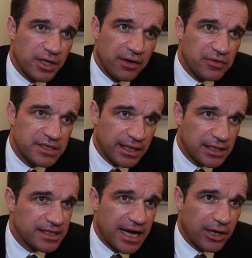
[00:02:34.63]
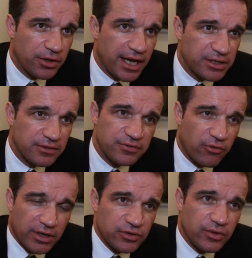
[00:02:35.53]
They have a single sign-on Active
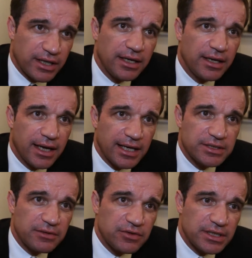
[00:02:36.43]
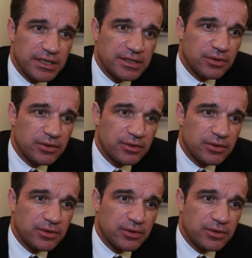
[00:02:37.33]
Directory activities.